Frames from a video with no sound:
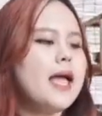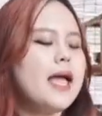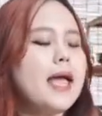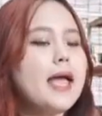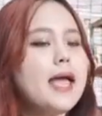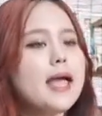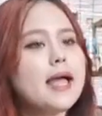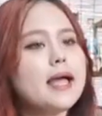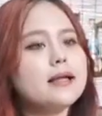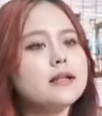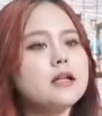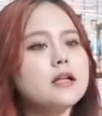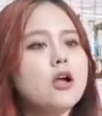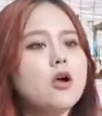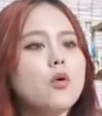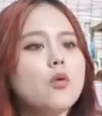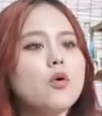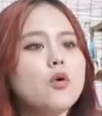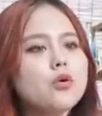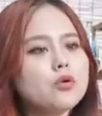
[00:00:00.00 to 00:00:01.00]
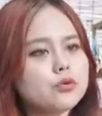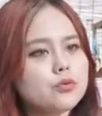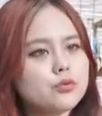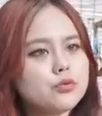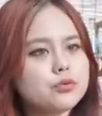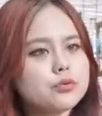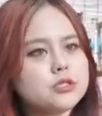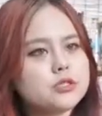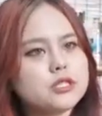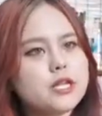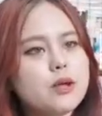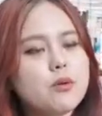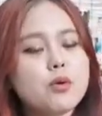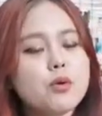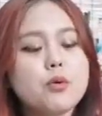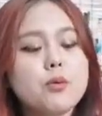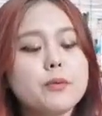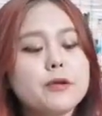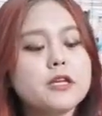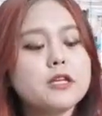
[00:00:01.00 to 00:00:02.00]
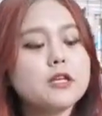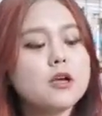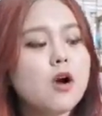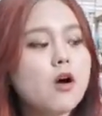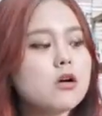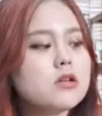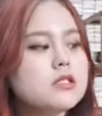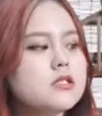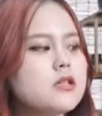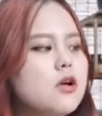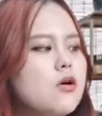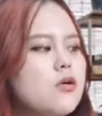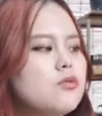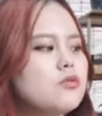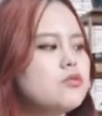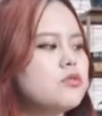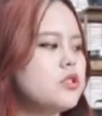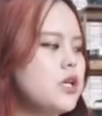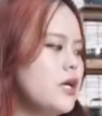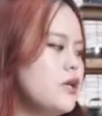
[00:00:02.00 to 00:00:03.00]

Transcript: And today we will be also